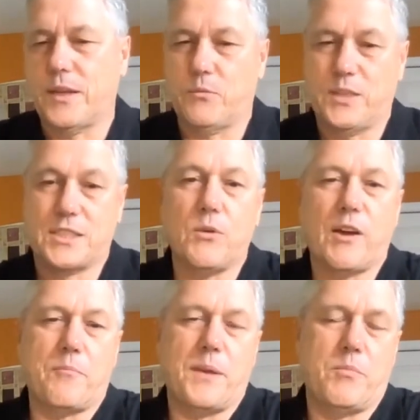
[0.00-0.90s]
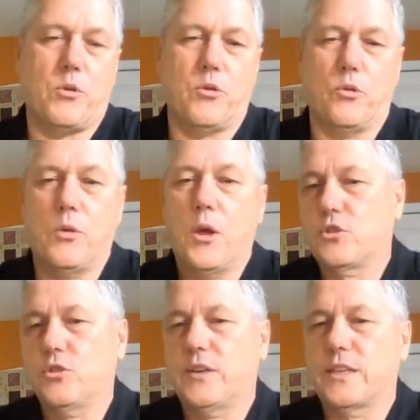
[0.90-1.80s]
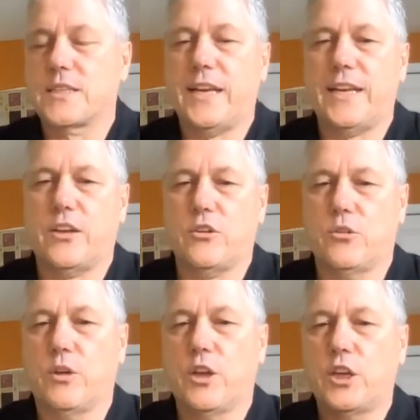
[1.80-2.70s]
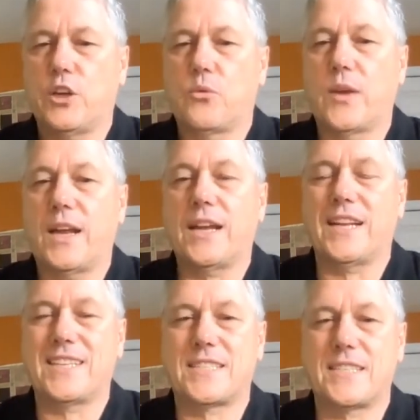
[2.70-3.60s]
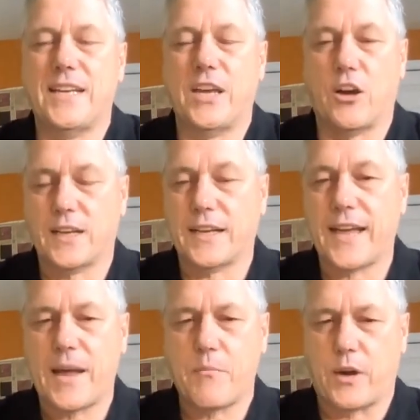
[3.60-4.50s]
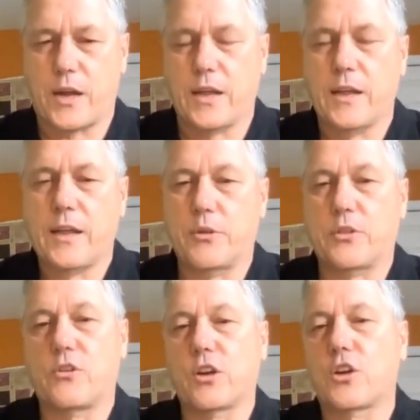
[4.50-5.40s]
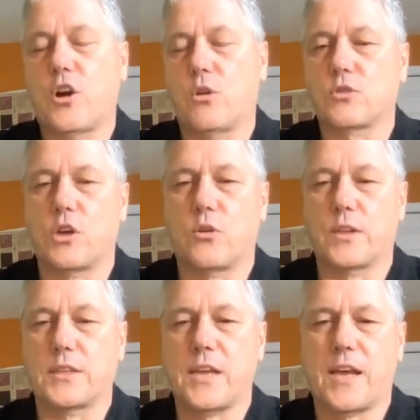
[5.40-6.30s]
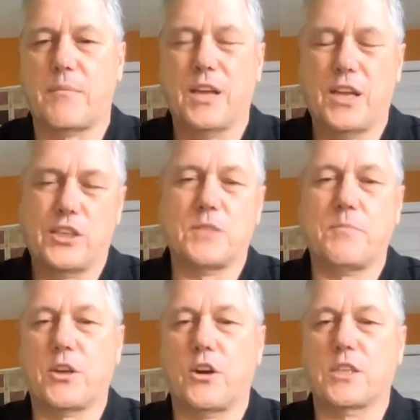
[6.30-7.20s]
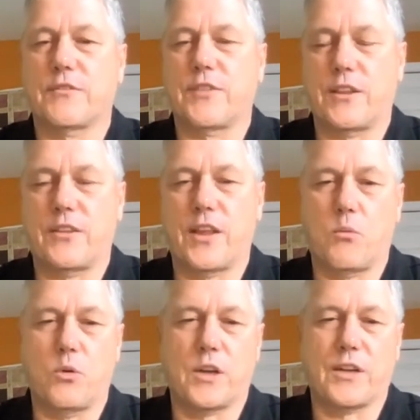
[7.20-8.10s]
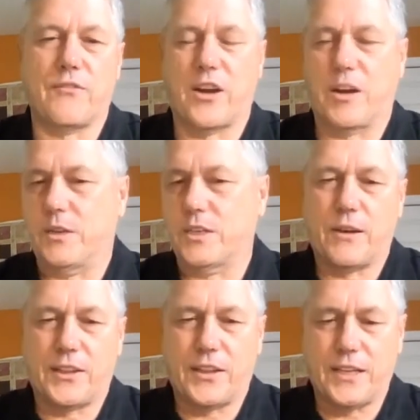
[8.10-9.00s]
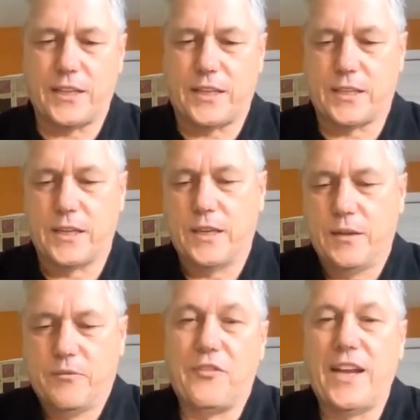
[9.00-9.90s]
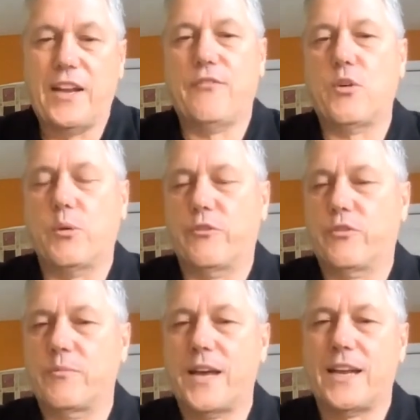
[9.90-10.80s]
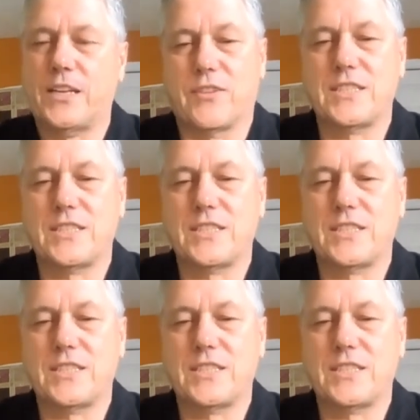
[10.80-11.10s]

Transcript: and we still have people who 2 years later who you rarely see on camera, but they're on calls all the time just because of their work environment. I think that failing forward from that is